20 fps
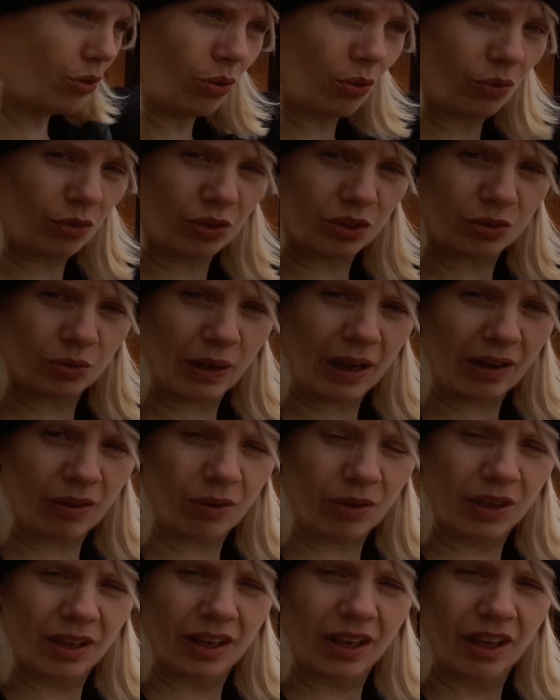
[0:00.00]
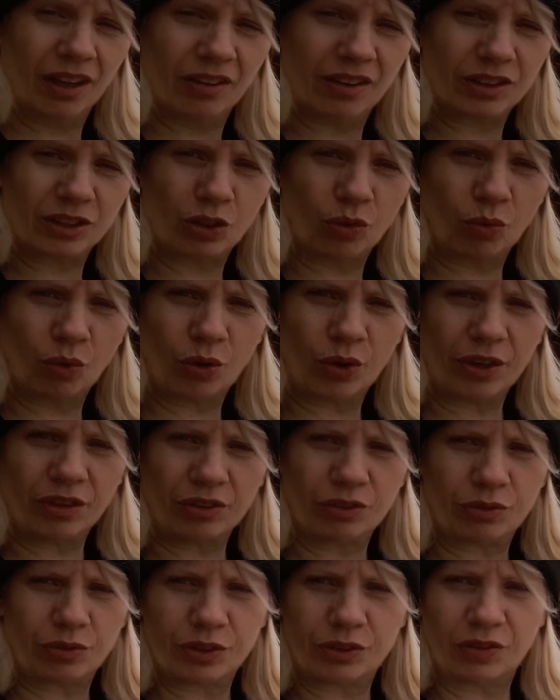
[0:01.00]
corner as well, there's
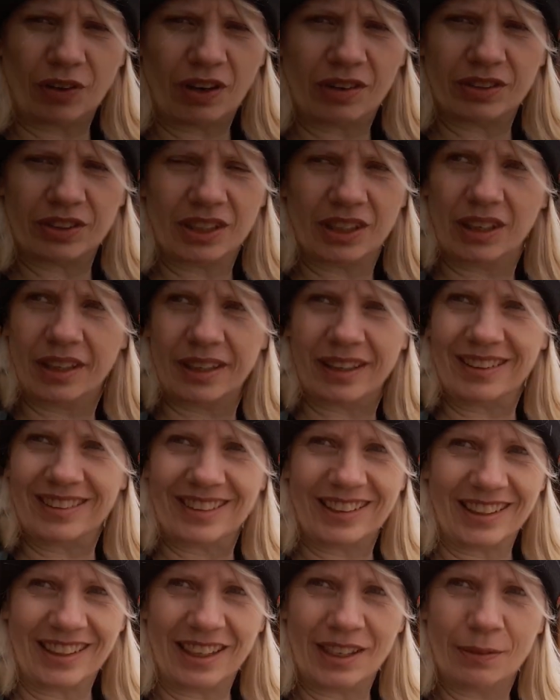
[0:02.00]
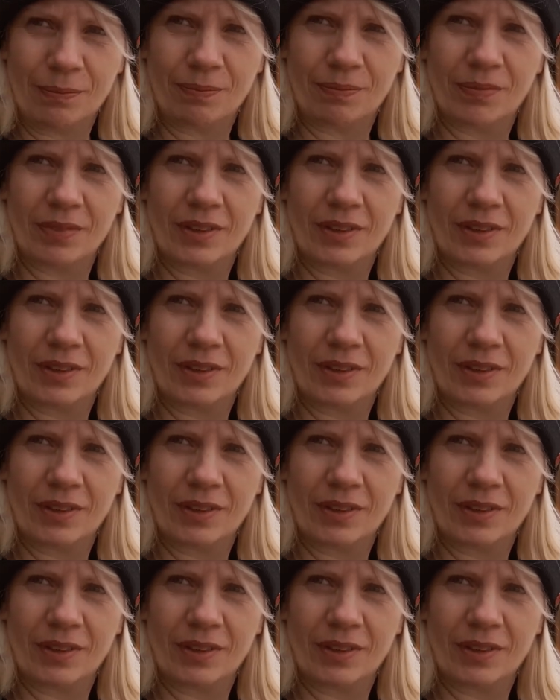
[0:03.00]
groins for as far as the eye can see.